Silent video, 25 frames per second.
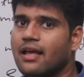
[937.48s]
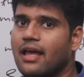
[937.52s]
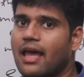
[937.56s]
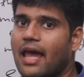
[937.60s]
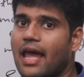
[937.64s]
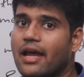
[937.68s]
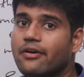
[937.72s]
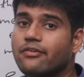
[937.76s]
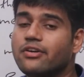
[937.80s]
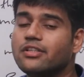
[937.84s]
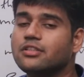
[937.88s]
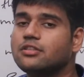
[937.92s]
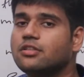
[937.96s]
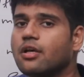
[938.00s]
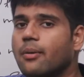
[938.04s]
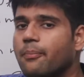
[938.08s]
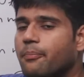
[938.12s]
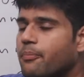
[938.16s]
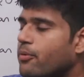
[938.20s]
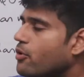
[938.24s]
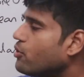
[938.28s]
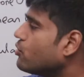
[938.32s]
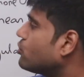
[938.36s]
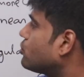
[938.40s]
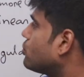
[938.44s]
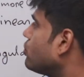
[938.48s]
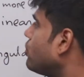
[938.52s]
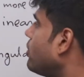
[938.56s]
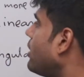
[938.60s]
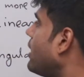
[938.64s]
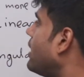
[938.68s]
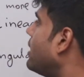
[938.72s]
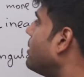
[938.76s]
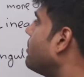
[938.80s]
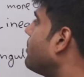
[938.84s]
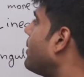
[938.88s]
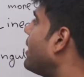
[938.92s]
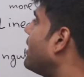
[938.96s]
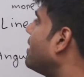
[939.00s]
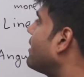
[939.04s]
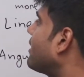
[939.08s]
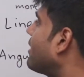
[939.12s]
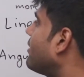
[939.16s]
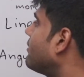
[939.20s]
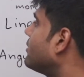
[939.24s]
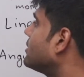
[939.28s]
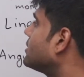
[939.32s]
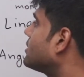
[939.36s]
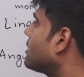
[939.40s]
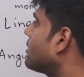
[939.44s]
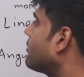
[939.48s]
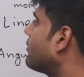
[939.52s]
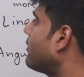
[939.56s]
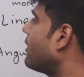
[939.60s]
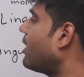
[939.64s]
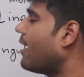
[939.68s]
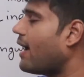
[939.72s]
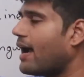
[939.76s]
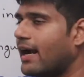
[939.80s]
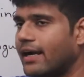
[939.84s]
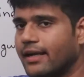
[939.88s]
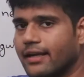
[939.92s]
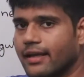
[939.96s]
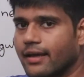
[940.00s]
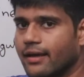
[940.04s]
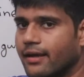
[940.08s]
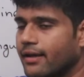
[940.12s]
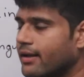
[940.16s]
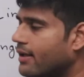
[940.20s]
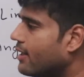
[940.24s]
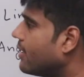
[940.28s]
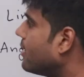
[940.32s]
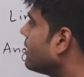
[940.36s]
I was supposed to end my traverse survey at A.